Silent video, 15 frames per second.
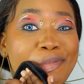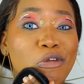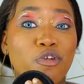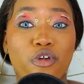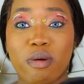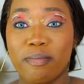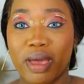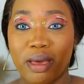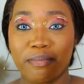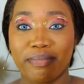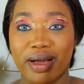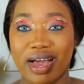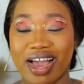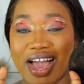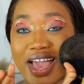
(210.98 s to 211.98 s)
Remember,
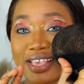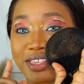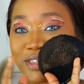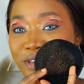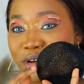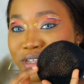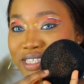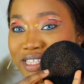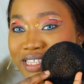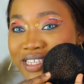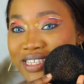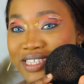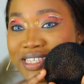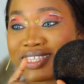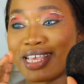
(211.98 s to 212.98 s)
I soaked
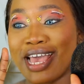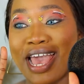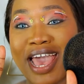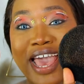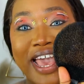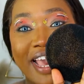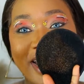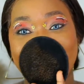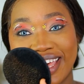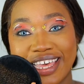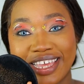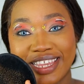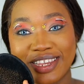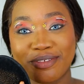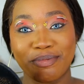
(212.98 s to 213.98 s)
this
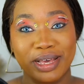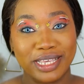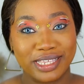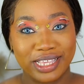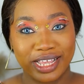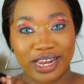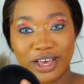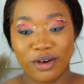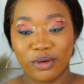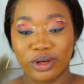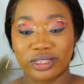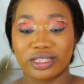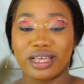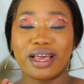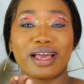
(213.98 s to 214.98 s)
in micellar
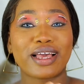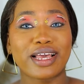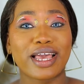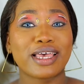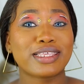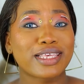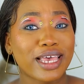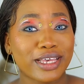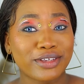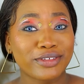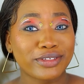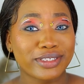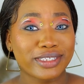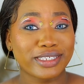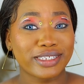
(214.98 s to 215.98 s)
water. Guys, can you
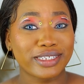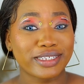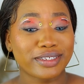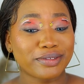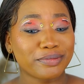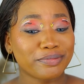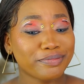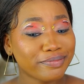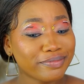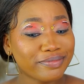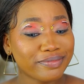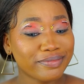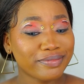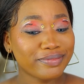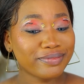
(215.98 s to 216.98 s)
see?
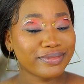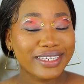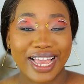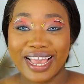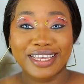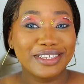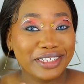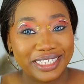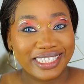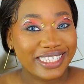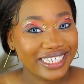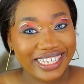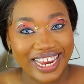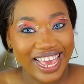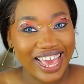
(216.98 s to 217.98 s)
Can you
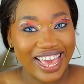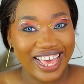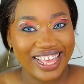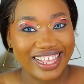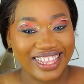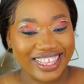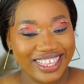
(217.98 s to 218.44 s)
see that?